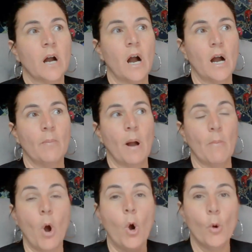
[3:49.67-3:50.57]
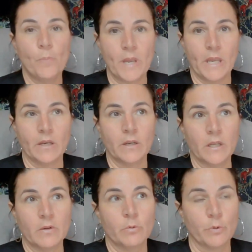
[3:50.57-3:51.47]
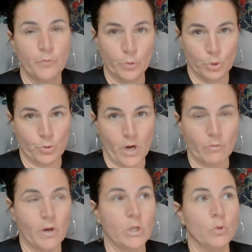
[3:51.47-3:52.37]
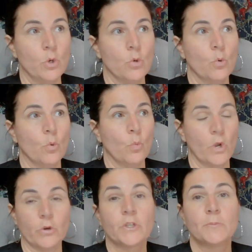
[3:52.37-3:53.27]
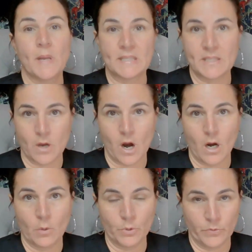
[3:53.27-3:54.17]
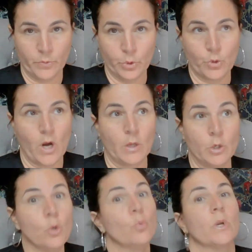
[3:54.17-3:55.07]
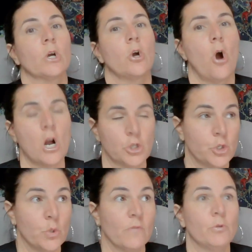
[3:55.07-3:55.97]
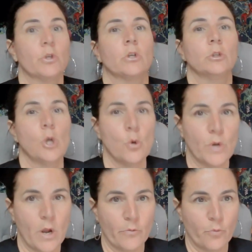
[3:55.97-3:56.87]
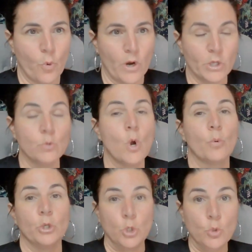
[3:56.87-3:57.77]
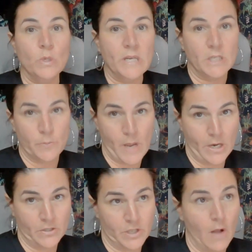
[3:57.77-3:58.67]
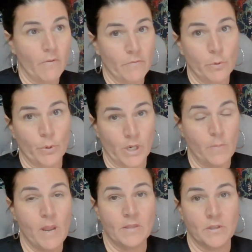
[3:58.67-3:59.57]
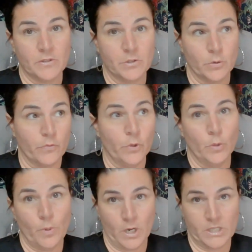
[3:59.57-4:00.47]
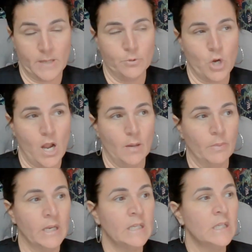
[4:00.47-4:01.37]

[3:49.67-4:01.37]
I'm hoping with the food truck, right, you knew what your expenses are with the food truck. You knew what it cost you if you took a loan out for it. You know what you needed to pay yourself if you were going to make this your full or part-time job.